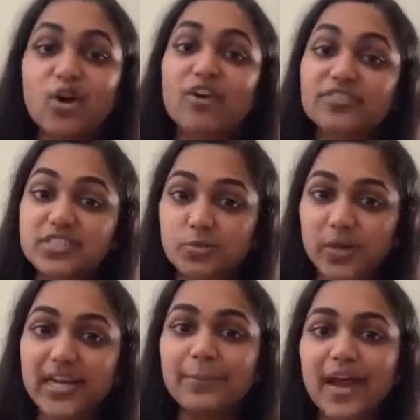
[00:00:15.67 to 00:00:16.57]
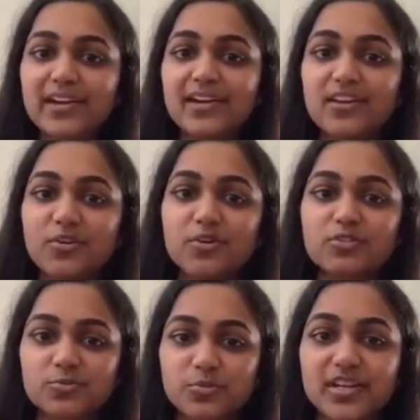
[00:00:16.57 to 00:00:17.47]
offers a very practical
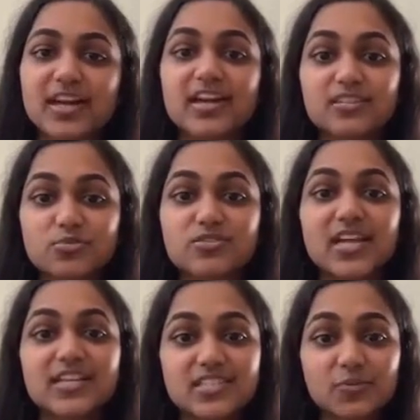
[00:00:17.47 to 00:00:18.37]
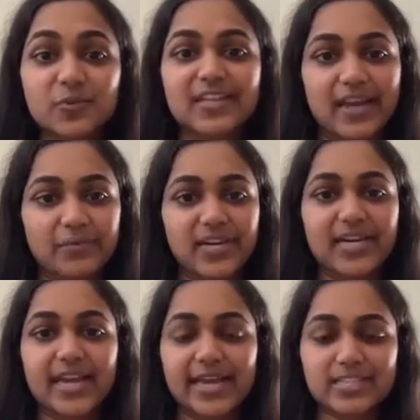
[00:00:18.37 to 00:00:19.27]
coursework and associates it with
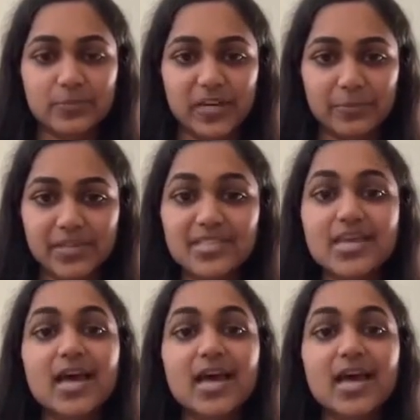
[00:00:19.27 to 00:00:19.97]
laboratory experiments